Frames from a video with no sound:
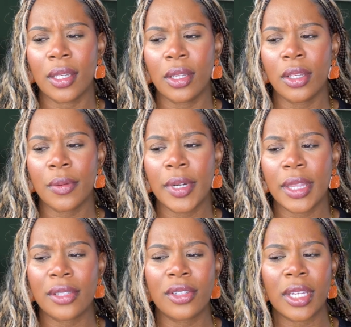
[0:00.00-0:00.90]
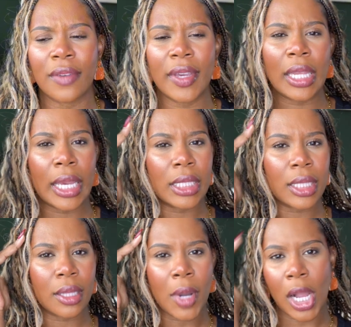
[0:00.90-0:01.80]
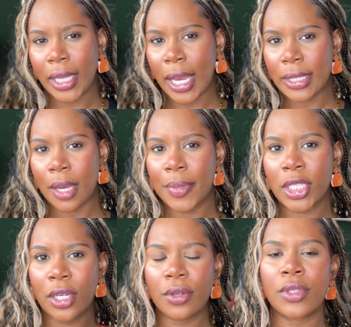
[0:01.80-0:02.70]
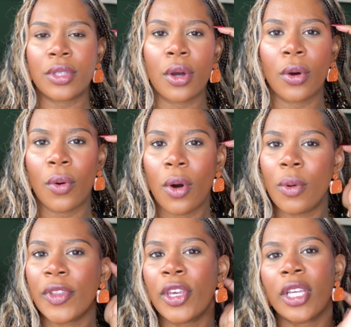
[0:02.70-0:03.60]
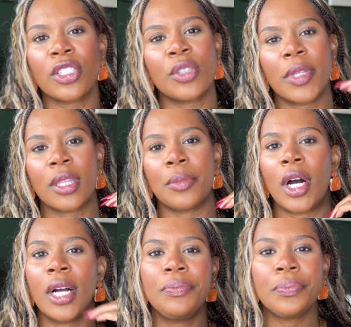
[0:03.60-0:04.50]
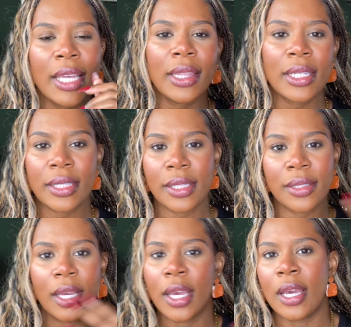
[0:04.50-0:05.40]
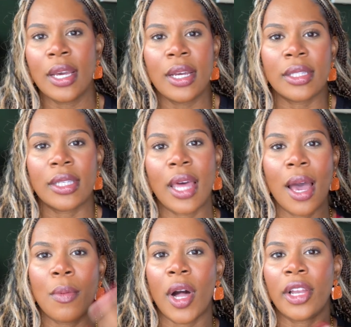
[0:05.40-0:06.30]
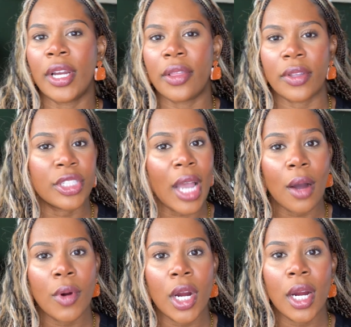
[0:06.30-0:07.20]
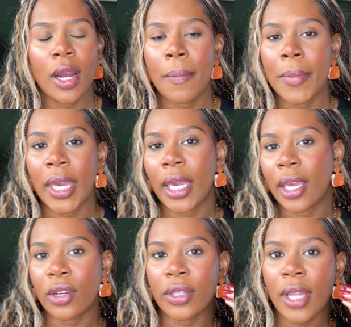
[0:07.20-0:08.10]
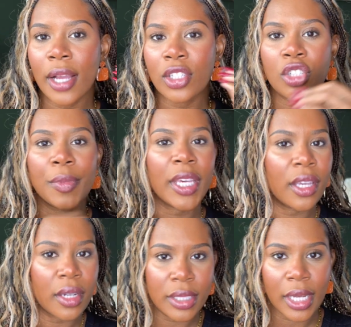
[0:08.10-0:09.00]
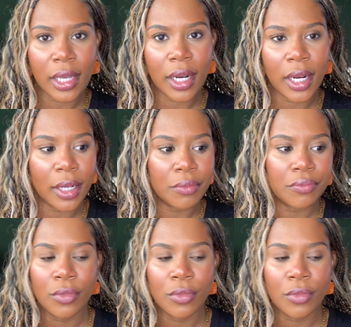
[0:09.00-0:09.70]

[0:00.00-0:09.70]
you know what, these are giving little podcast episodes. So hopefully you can just put them on and listen to them while you're in the shower, making your lunch, making your dinner,